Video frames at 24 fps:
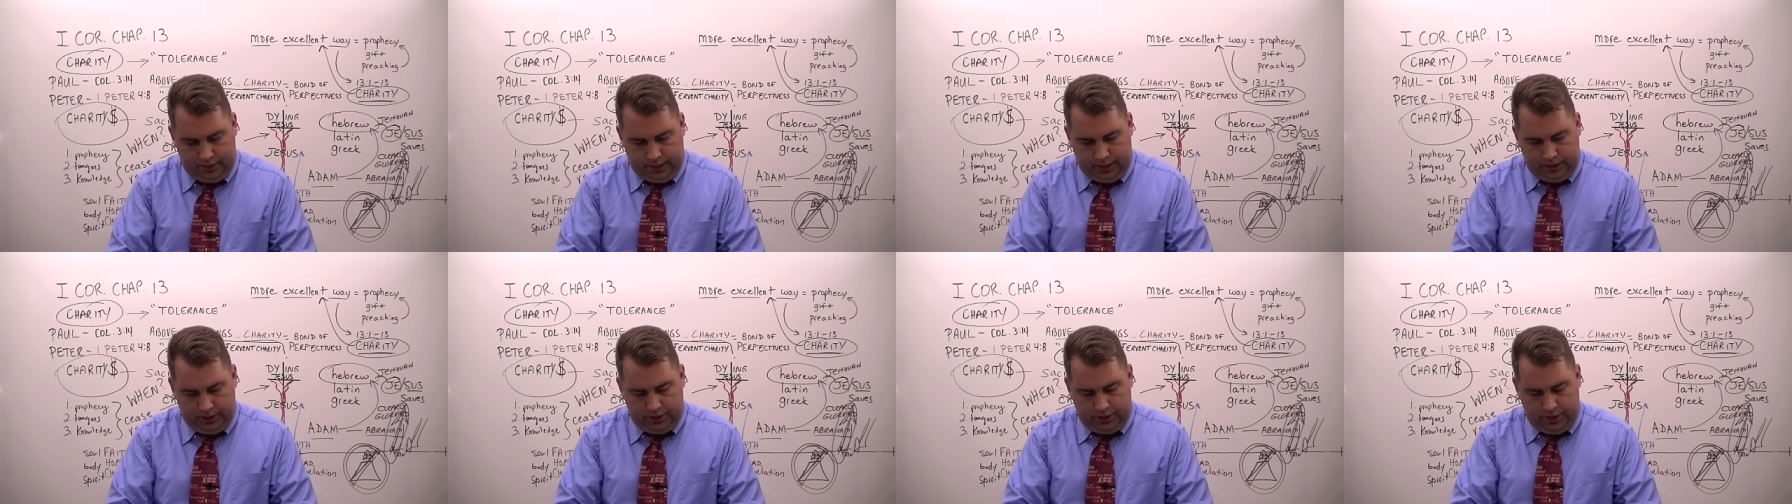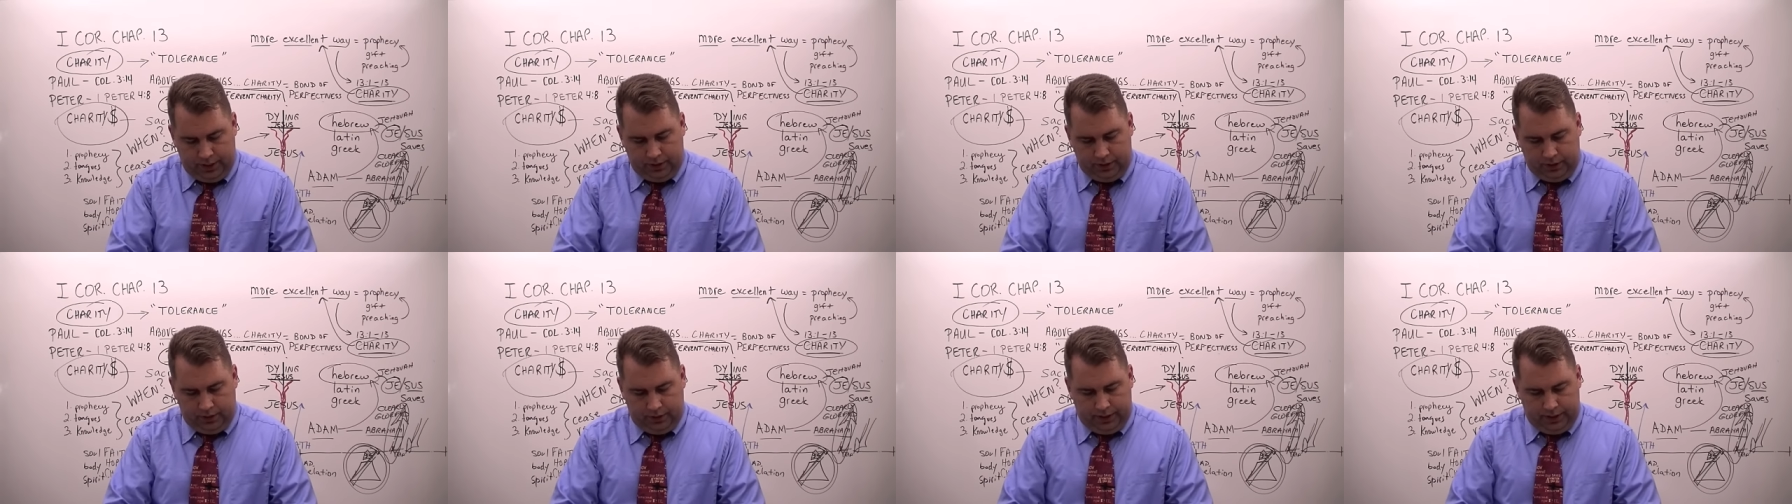That's
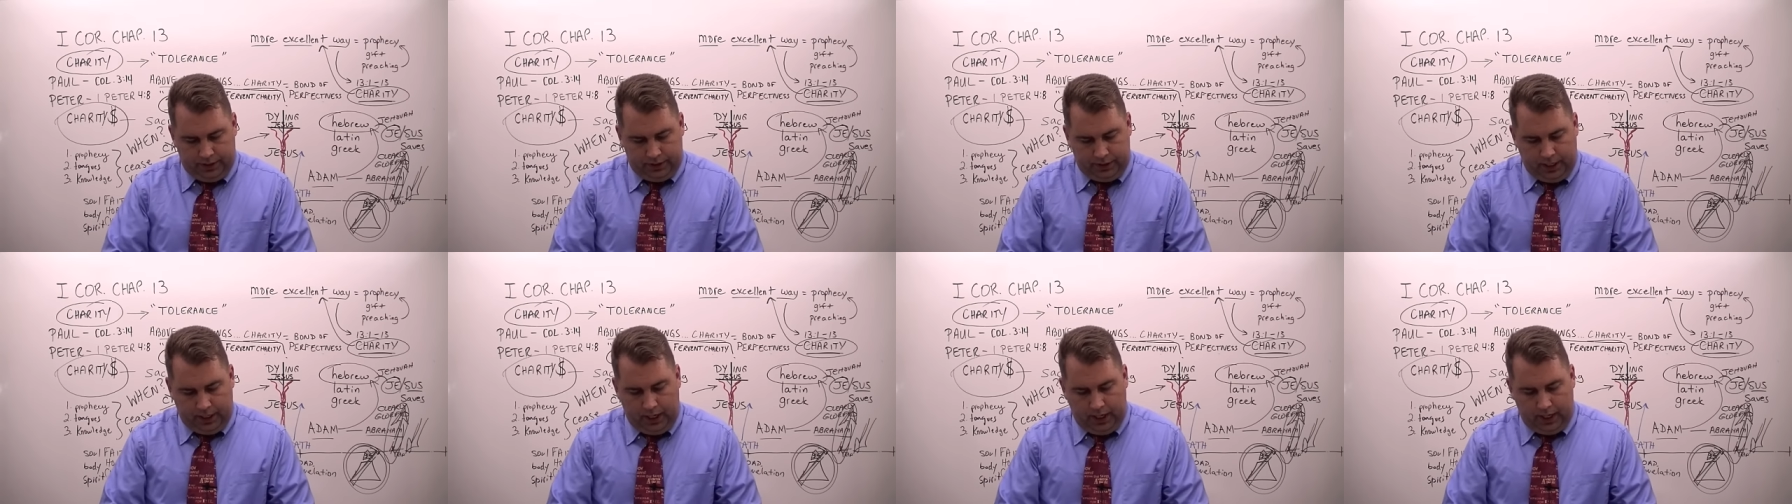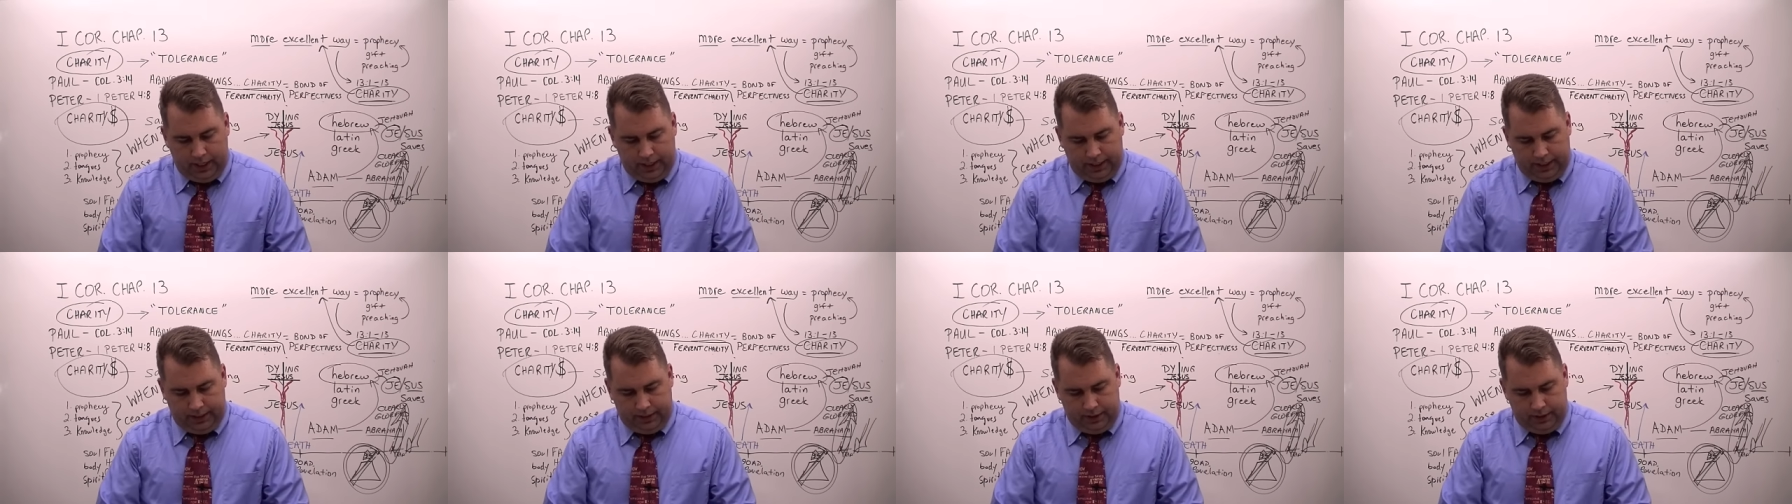gentleness,
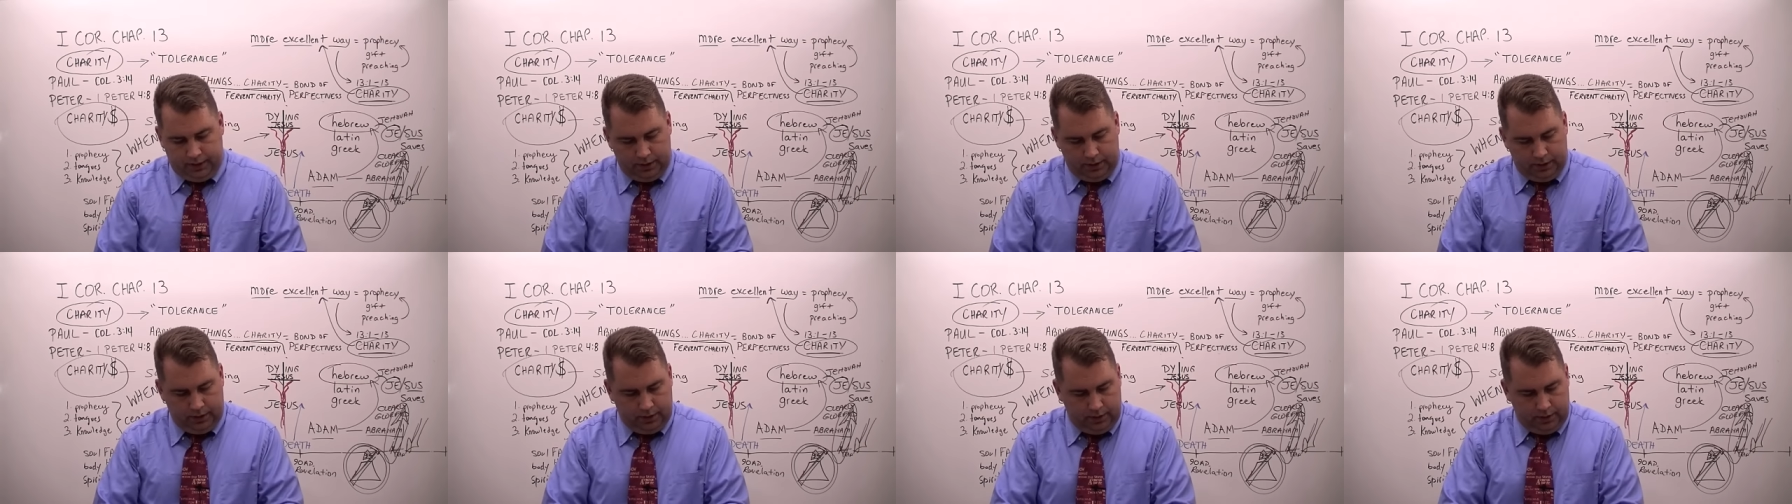kind.